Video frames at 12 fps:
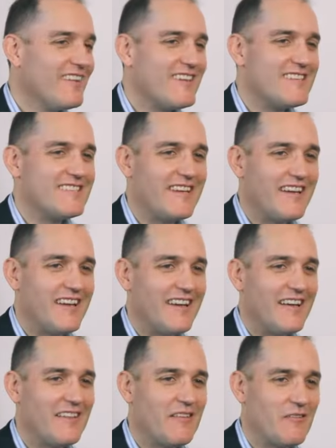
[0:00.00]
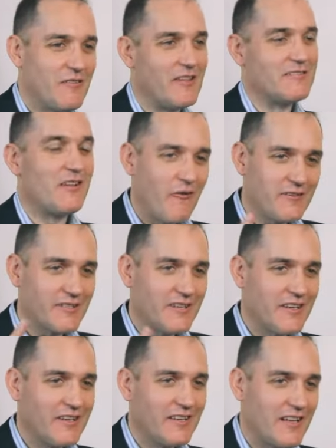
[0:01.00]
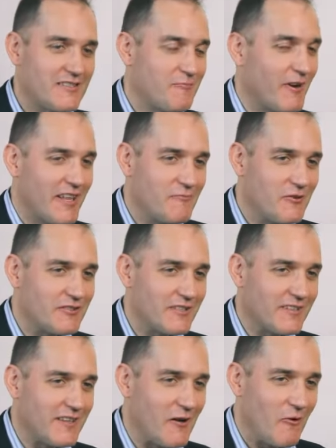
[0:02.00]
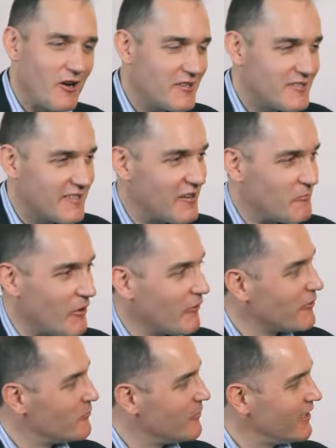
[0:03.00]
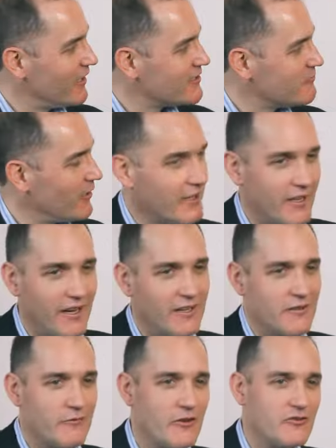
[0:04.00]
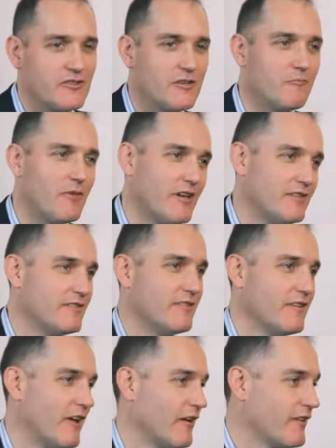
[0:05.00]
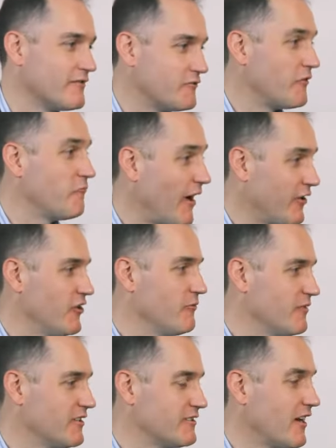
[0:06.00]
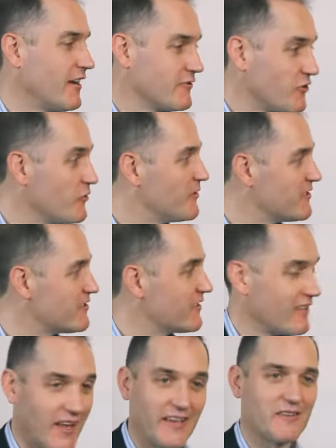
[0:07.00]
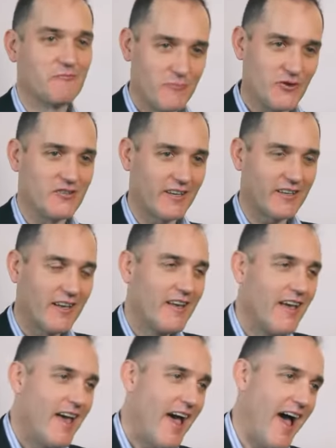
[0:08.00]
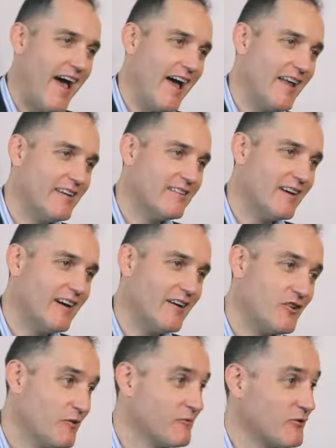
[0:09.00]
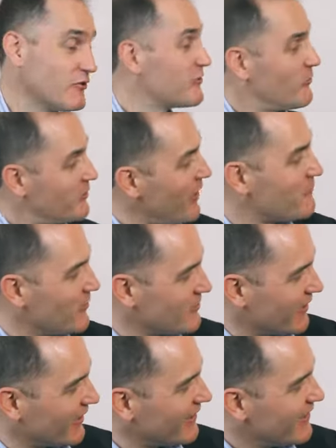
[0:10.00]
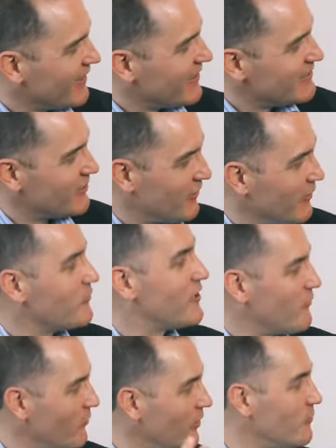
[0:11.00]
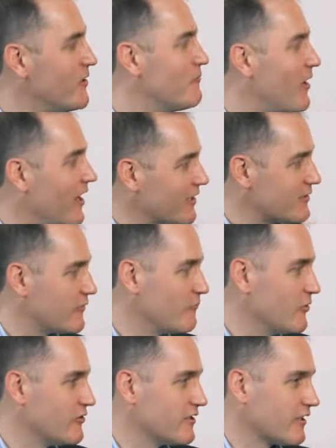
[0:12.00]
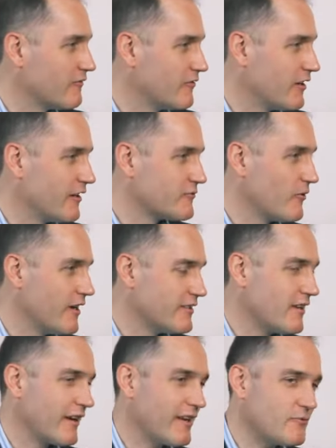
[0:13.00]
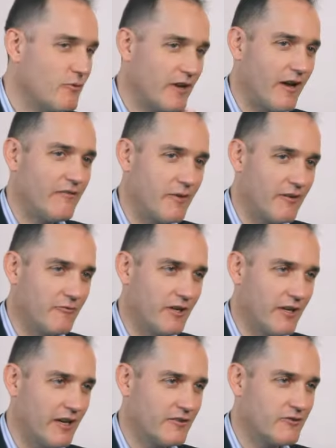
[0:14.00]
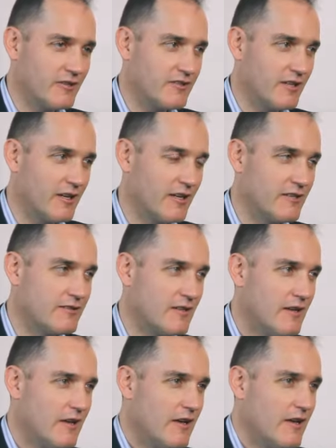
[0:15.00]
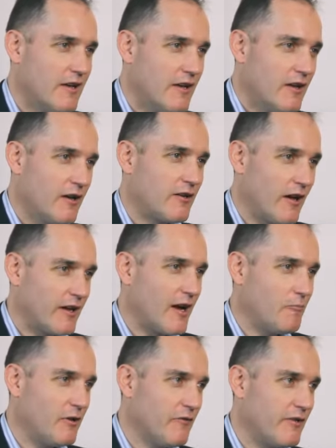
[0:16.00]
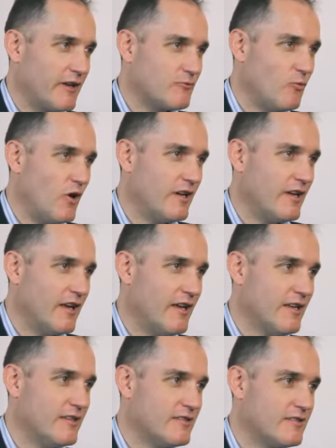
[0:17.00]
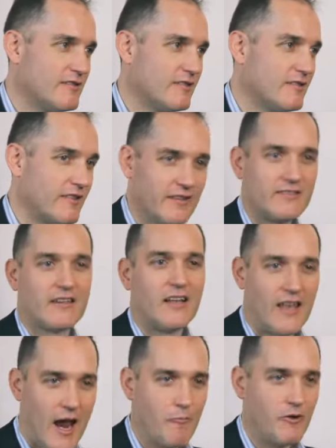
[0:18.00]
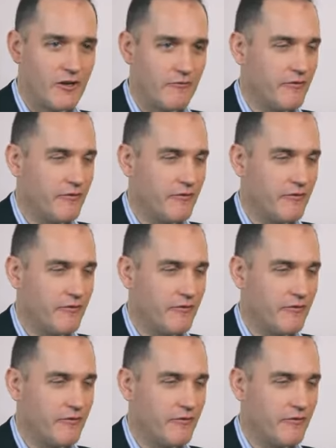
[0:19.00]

there's obviously less money in music than there was, and there probably will be less money again in the future. But it's driven by human desires. Humans like music, and humans also want to make music. Mm-hmm. So there will be markets for music in various ways. I guess what I've been really interested in is a couple of things. One is this collaborative